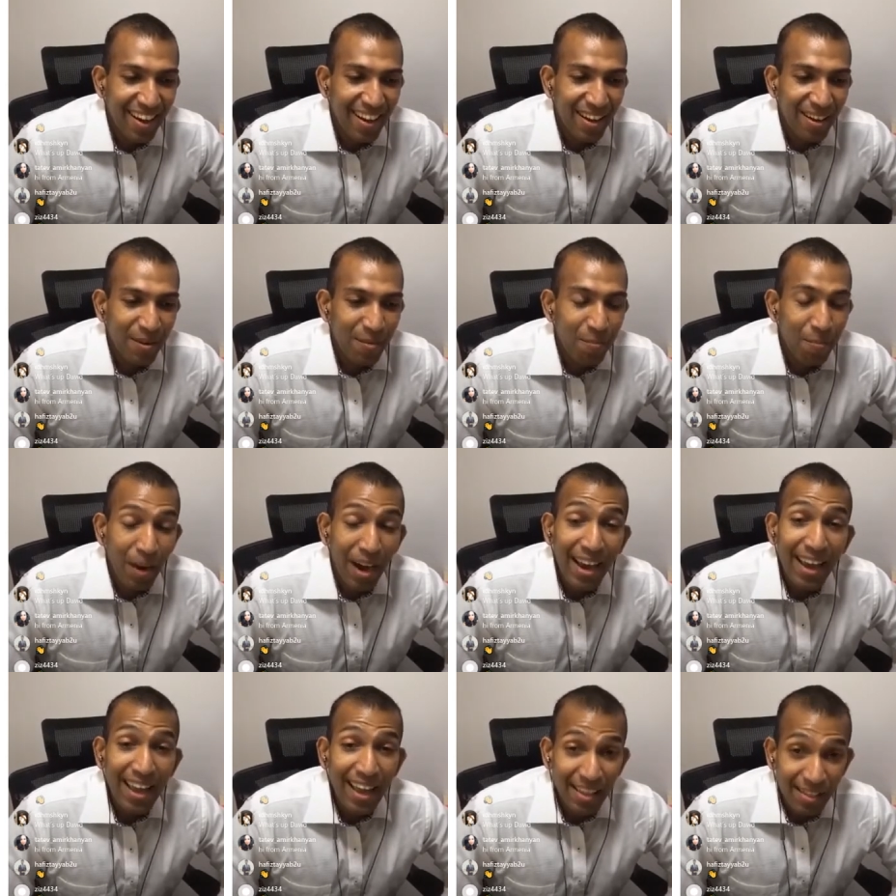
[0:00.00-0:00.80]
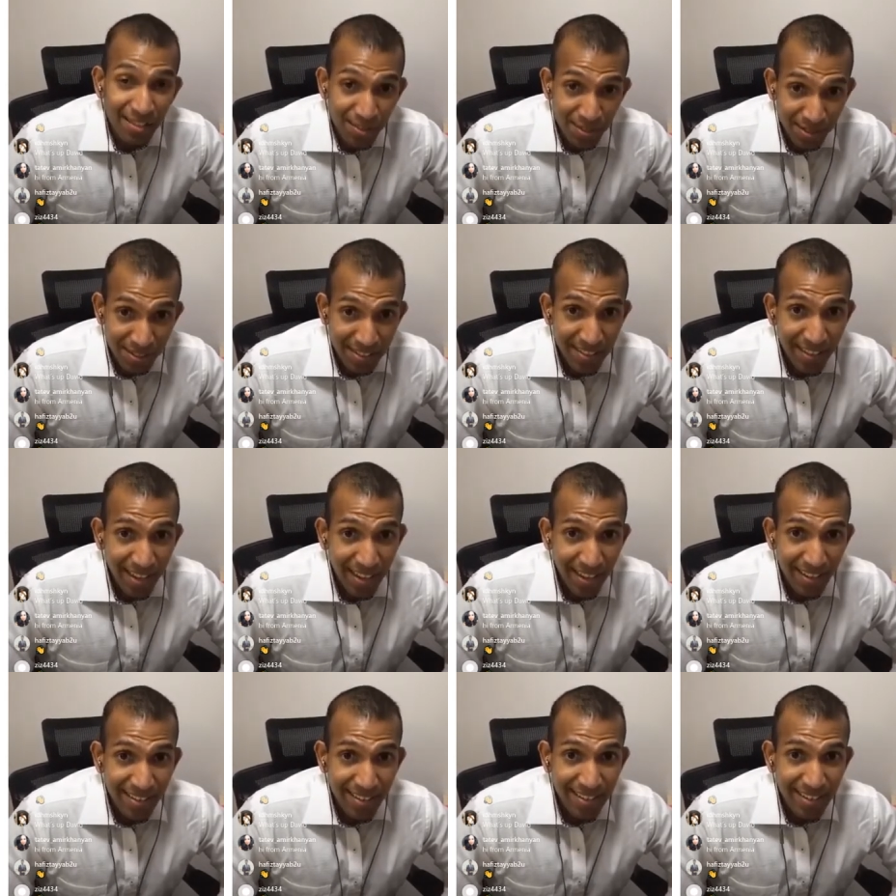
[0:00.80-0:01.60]
my answer to
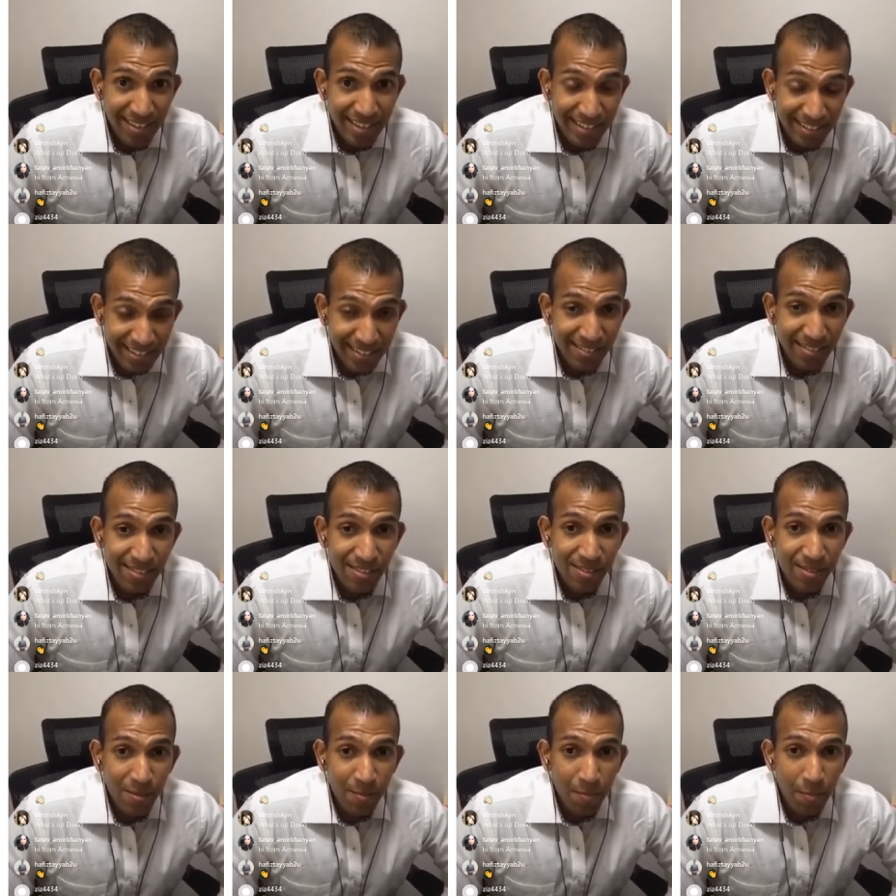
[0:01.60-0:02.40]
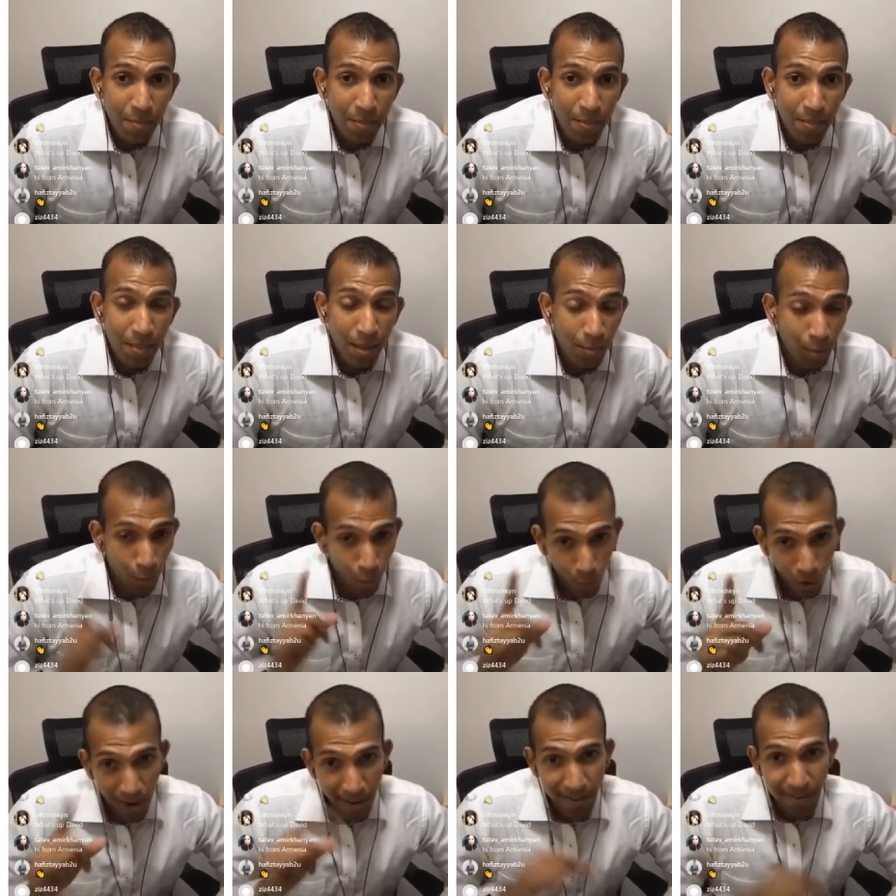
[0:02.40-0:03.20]
that is, number
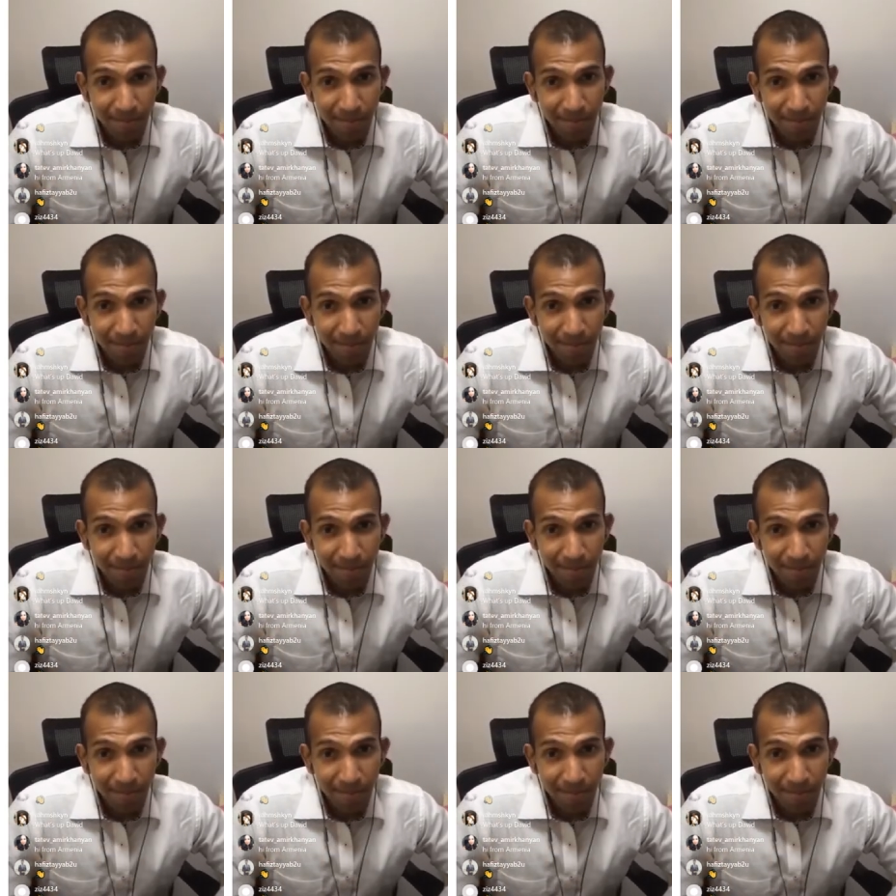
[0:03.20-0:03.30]
one,